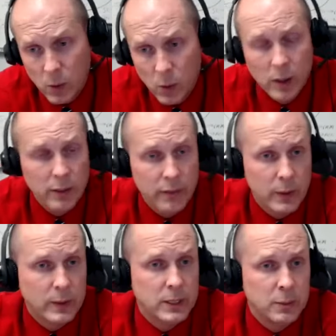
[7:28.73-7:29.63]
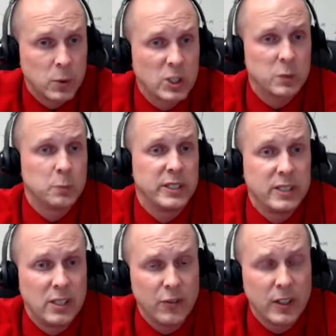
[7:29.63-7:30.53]
or if there was a more
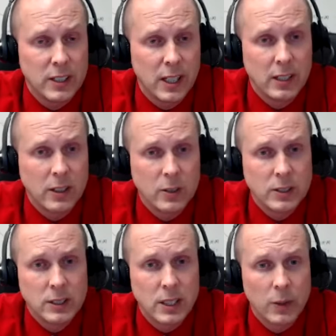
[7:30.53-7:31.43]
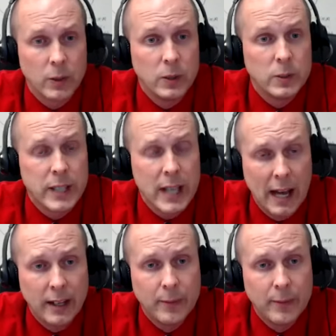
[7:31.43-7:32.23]
specific diagnosis, I would use that.